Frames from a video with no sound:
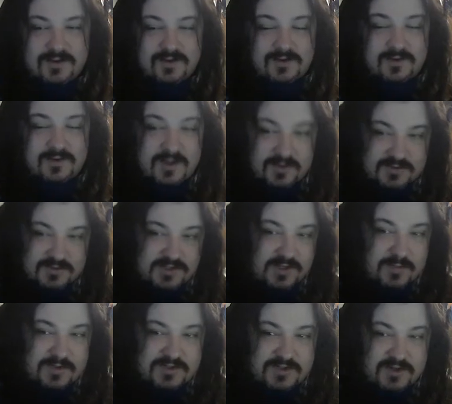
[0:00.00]
You're talking
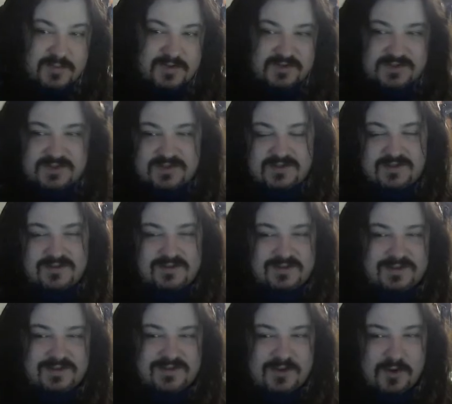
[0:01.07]
about chocobos?
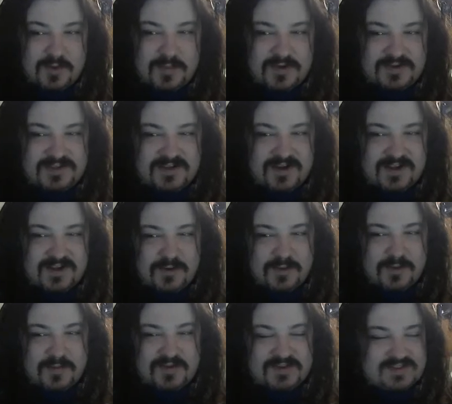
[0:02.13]
Cocobos? Sorry,
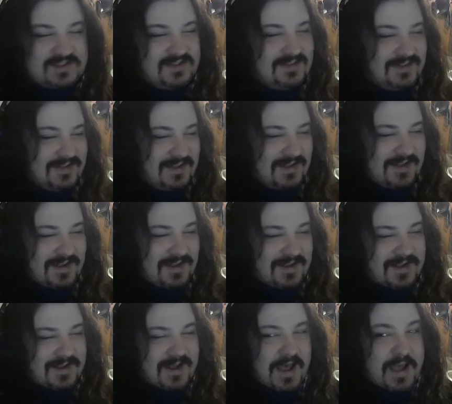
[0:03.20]
cocobos.
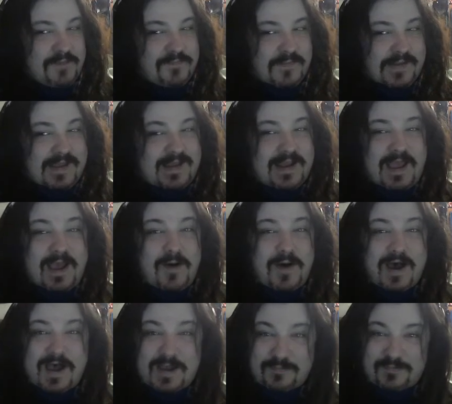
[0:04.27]
I forget how
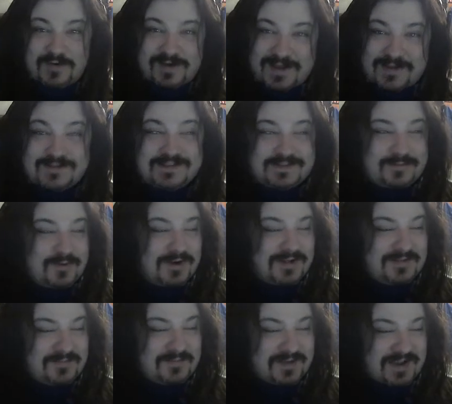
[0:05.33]
I pronounce the
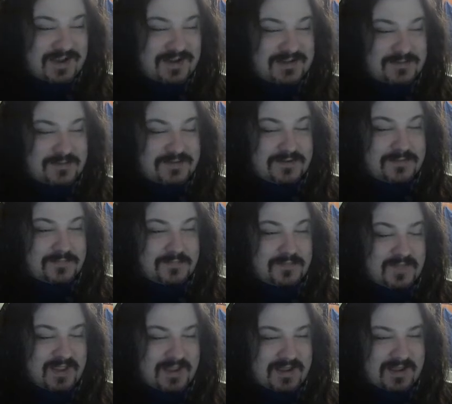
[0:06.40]
word, to be honest with you.
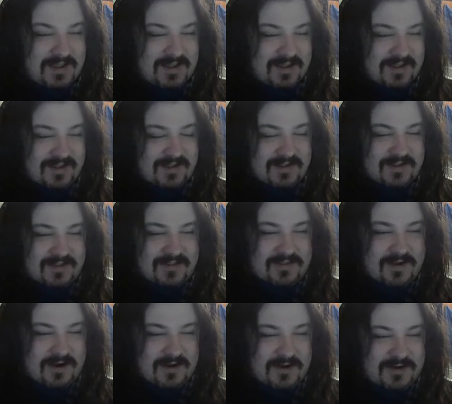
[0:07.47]

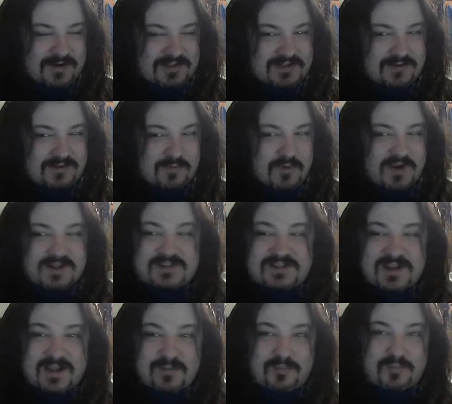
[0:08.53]
There are certain words
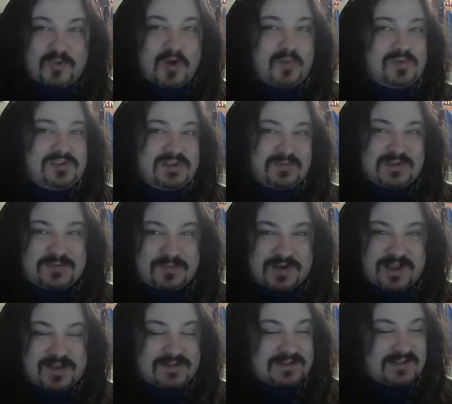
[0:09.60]
that I purposely
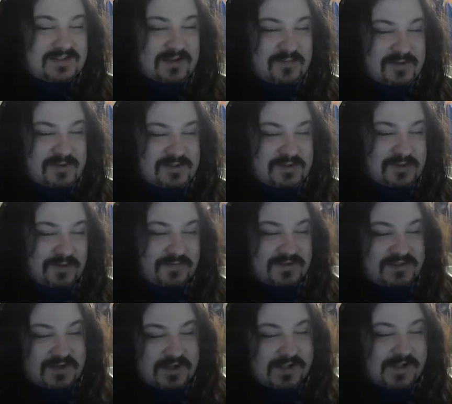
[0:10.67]
mispronounce, and I've been doing it for
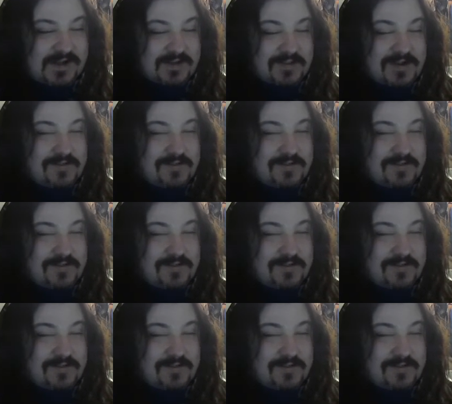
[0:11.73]
so long that